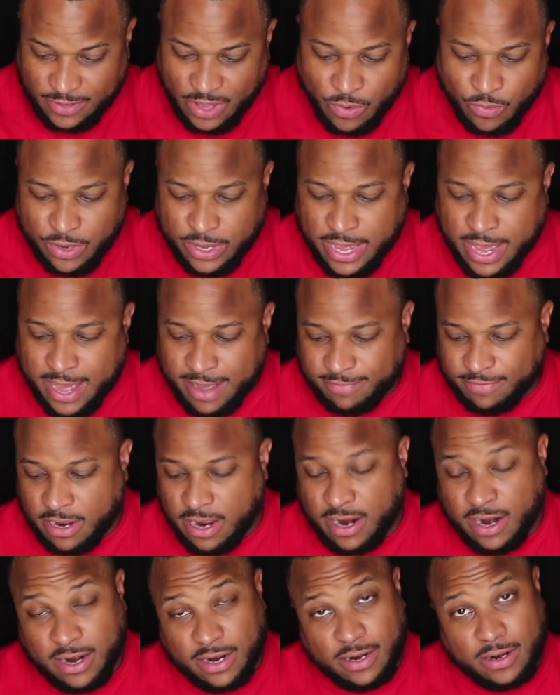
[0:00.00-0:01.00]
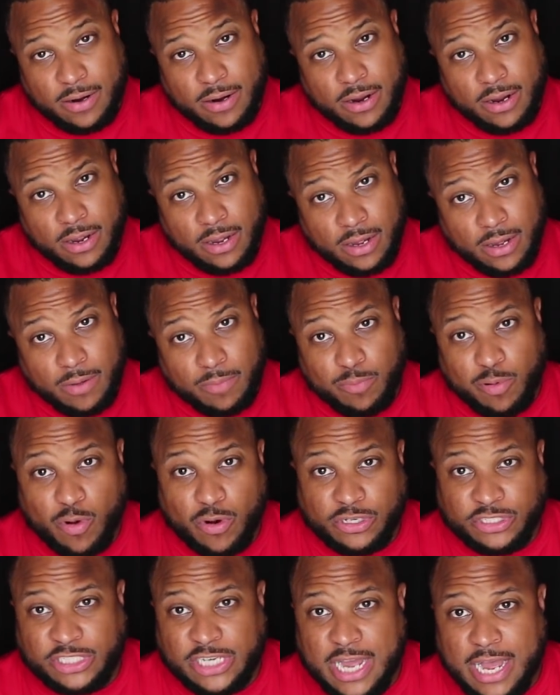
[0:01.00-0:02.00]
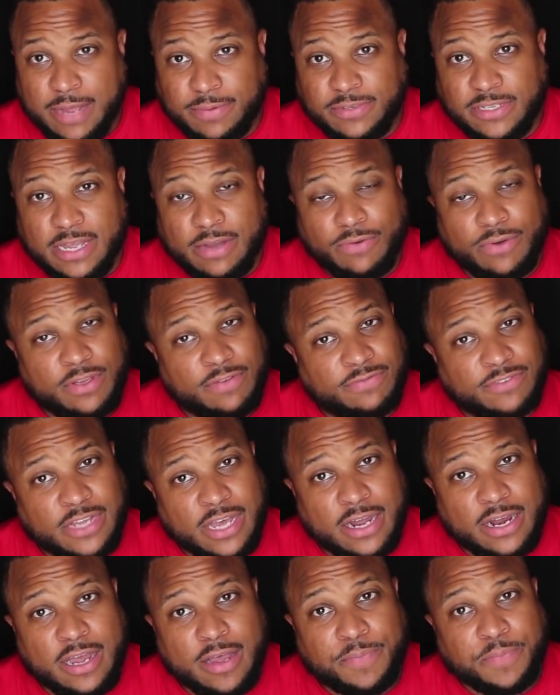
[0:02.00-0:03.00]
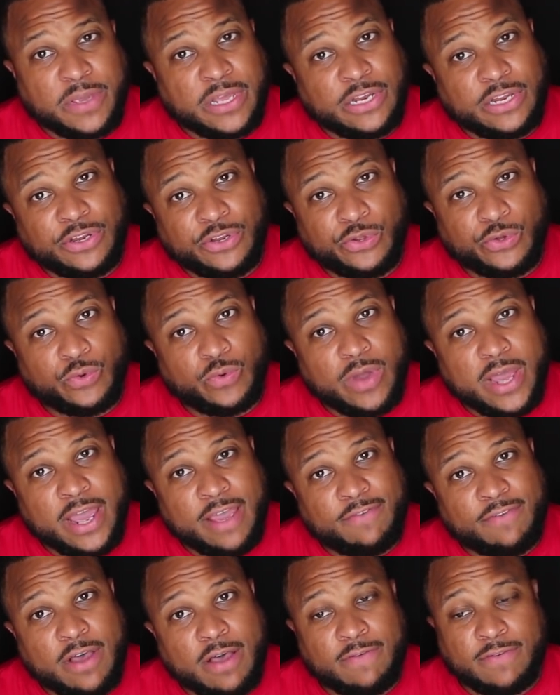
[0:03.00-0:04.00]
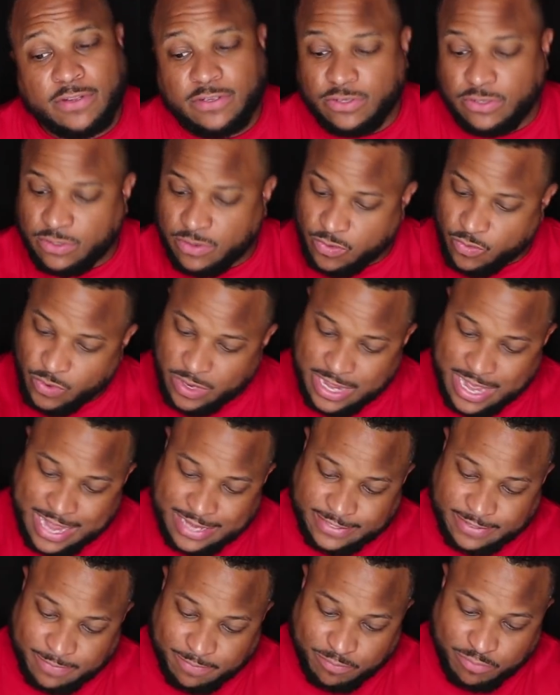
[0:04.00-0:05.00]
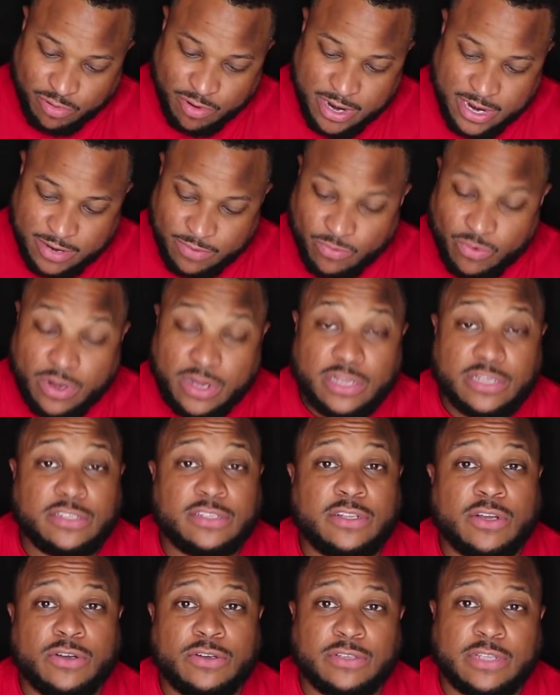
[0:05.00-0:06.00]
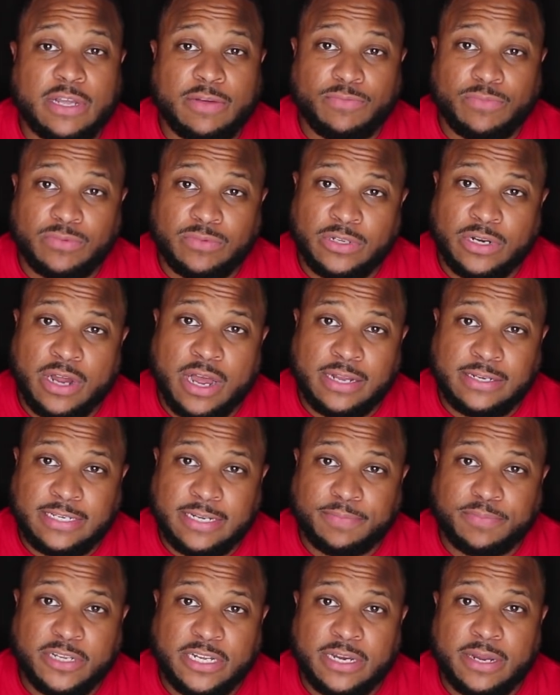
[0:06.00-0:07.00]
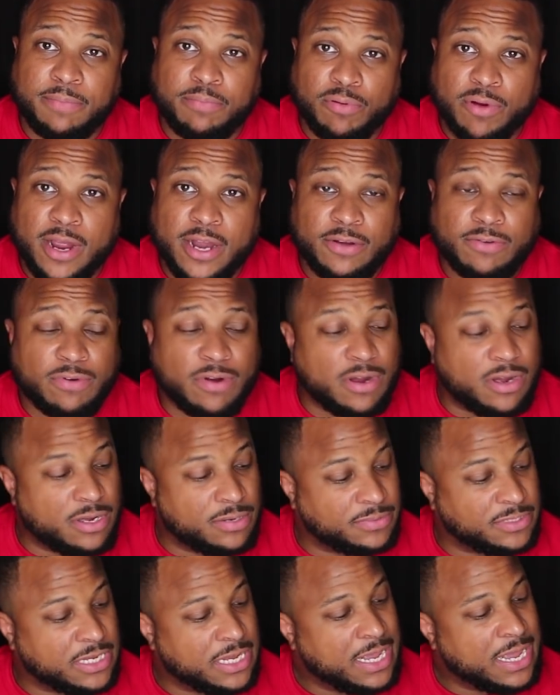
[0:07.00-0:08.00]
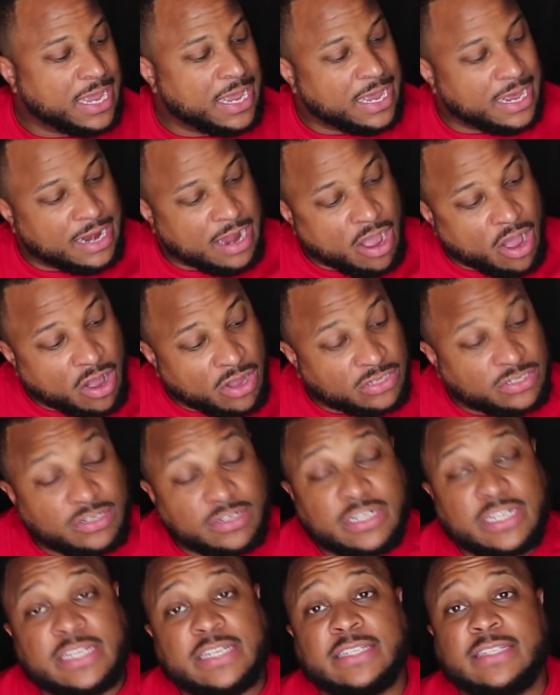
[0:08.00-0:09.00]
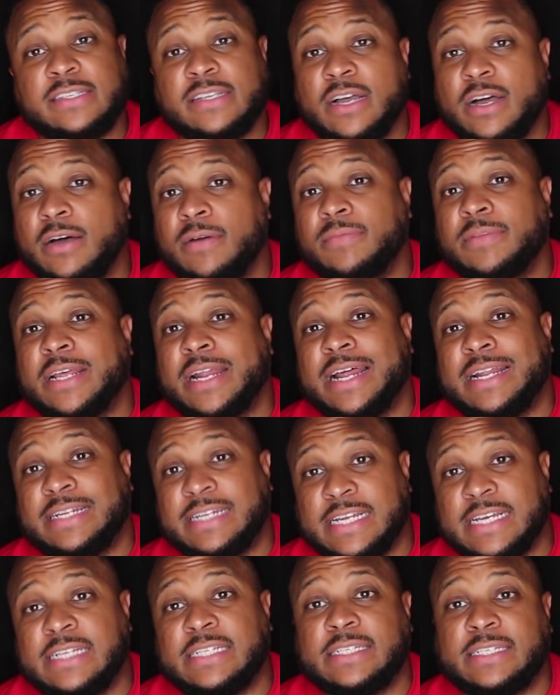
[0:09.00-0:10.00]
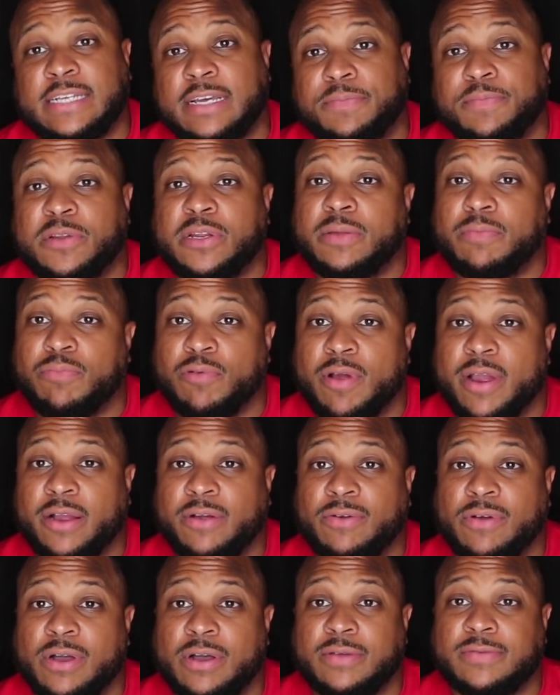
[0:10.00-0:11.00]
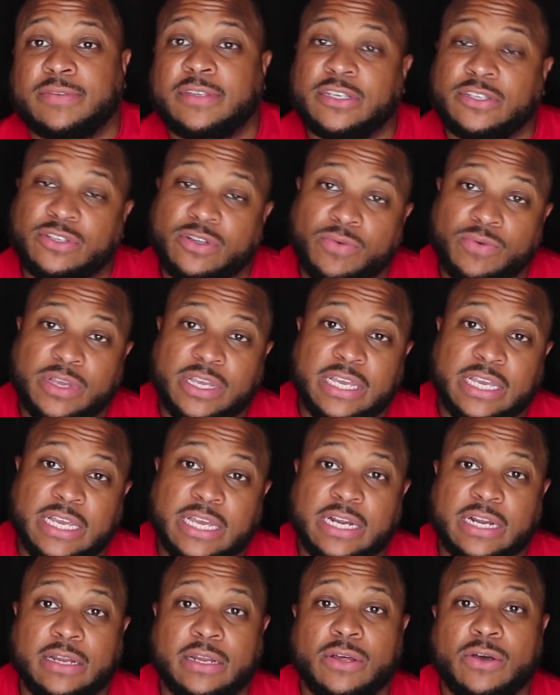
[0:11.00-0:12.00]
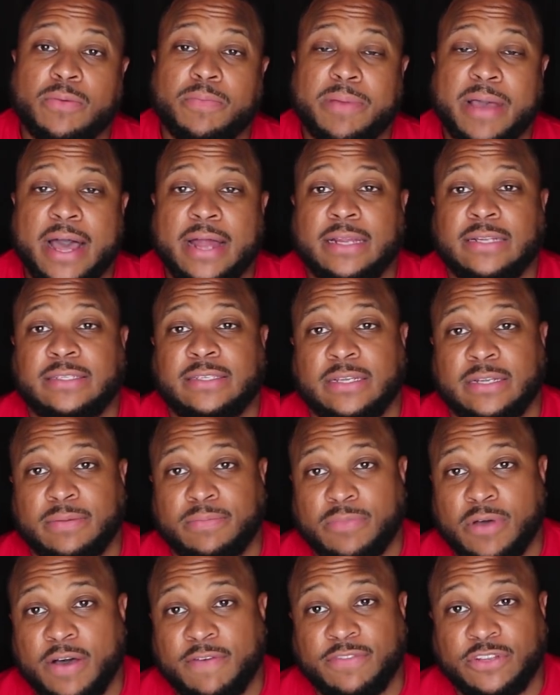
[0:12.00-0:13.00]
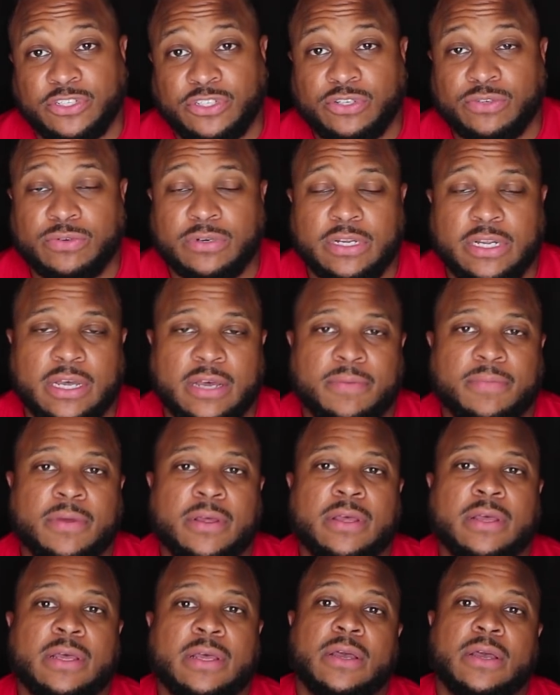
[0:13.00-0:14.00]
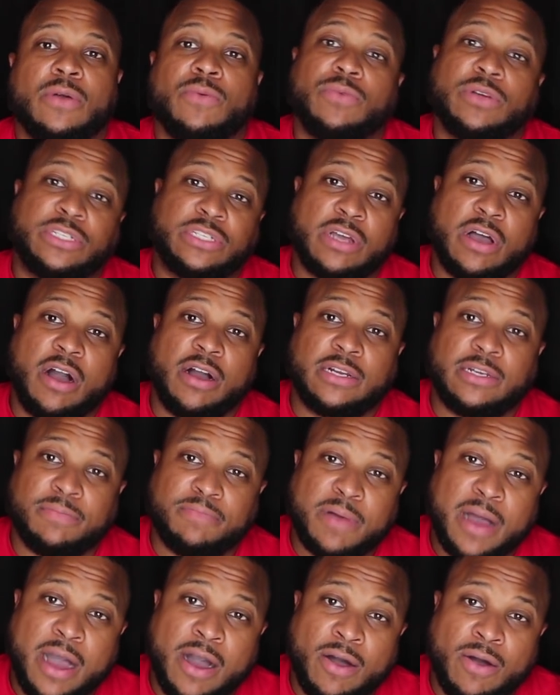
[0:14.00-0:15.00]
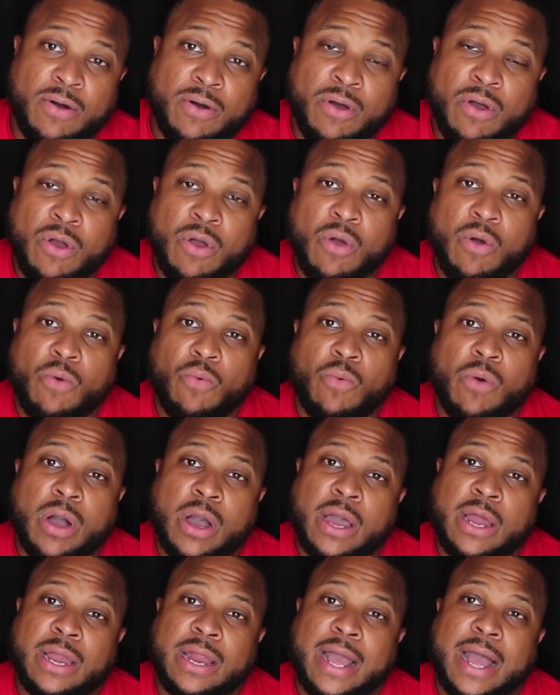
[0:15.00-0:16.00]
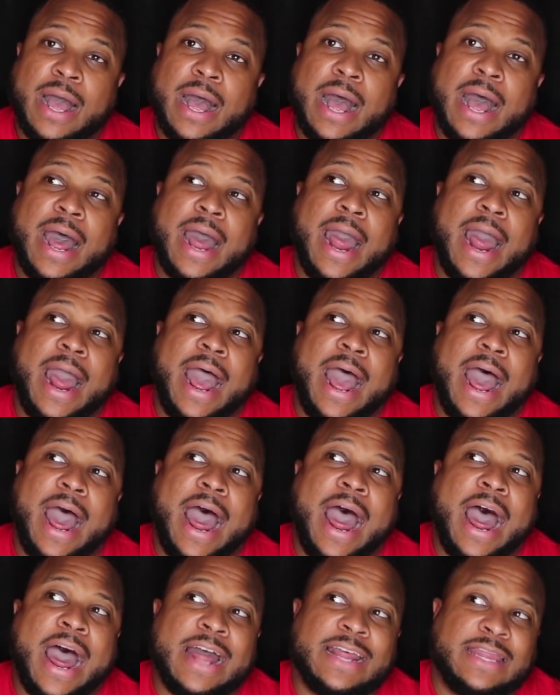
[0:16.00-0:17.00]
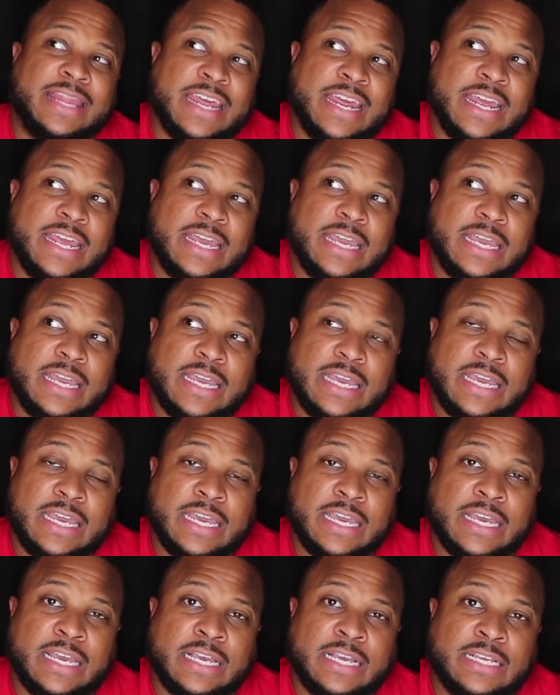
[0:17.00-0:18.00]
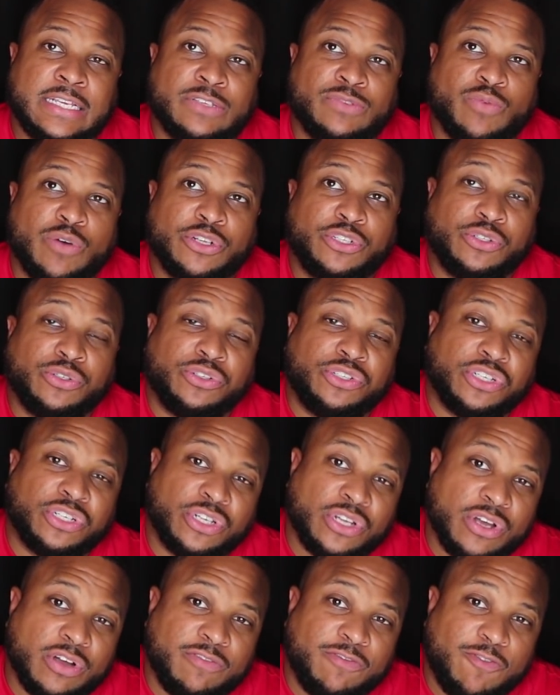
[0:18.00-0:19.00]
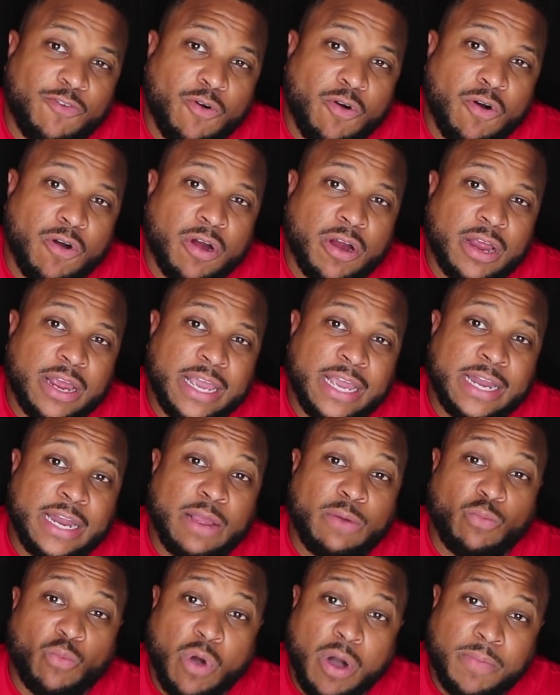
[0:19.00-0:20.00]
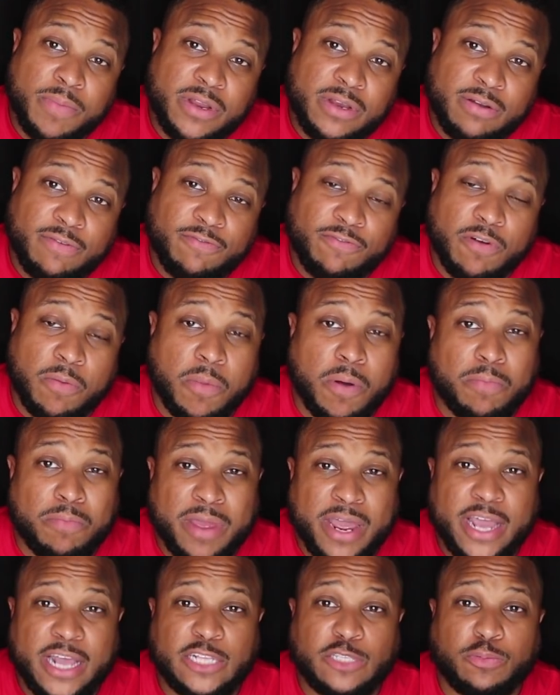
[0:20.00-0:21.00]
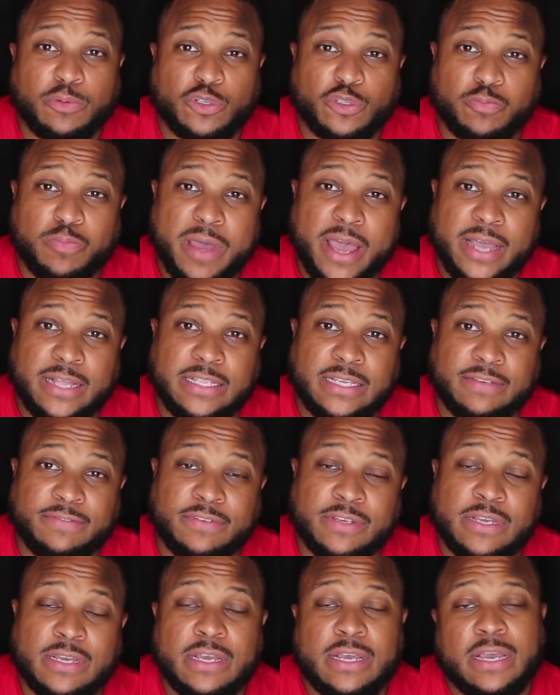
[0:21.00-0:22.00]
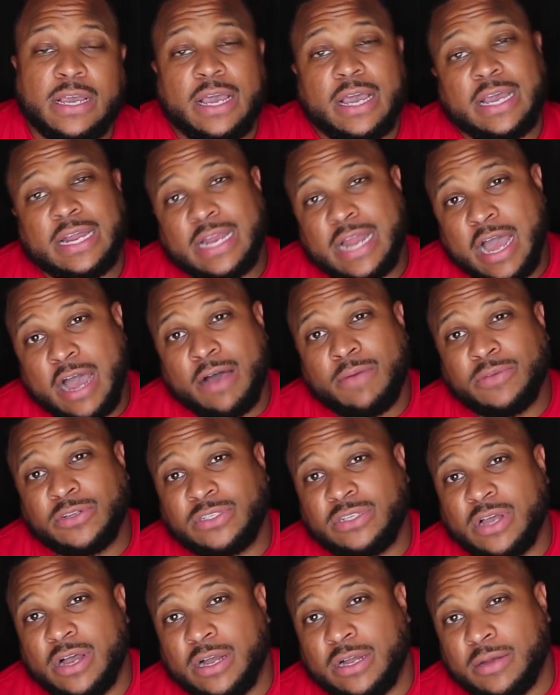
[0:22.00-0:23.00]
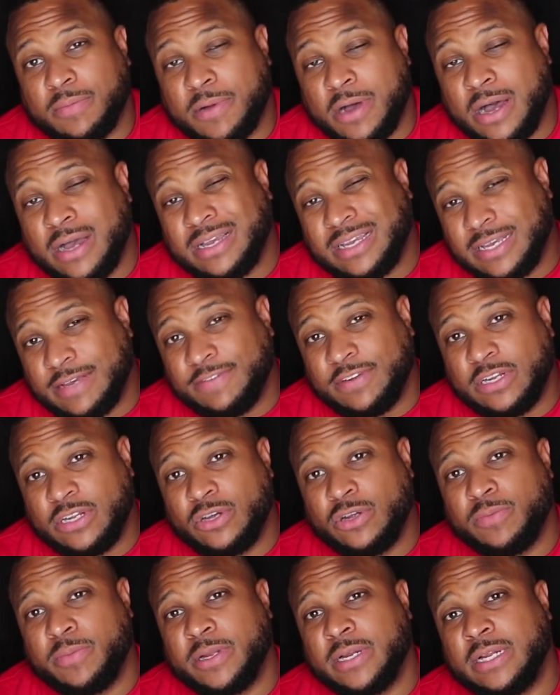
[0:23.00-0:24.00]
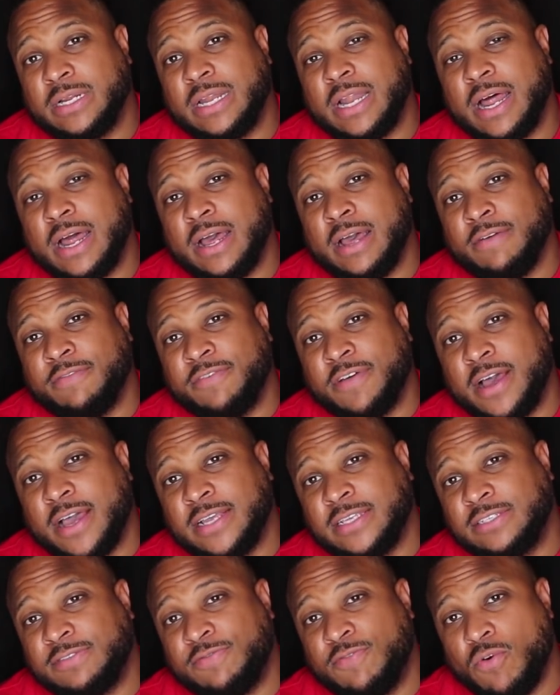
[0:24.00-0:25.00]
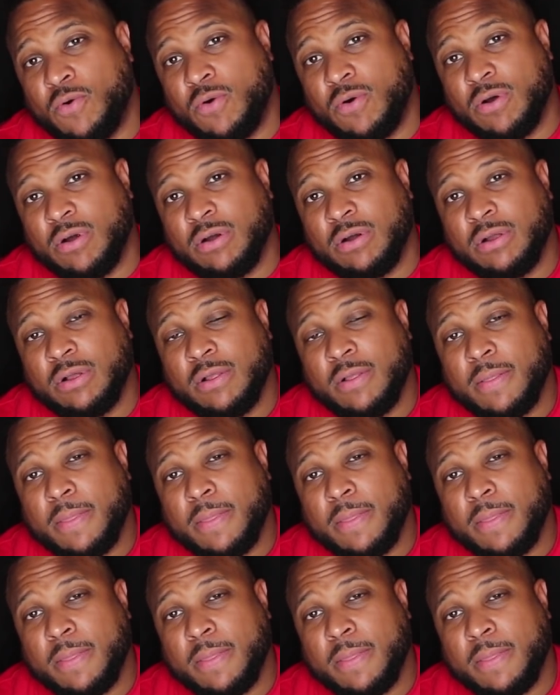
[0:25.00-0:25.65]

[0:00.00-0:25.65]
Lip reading: We have our pork chops that we've done up in the new wave oven. We got some breaded ones, those that, you know, I dipped in the breadcrumbs, and I also did some that I didn't dip in the breadcrumbs, just so we can get a little balance of the two of them. We talked about what I think is what you should look for in a woman from a man's perspective, and now I'm gonna talk about, give a little bit of advice for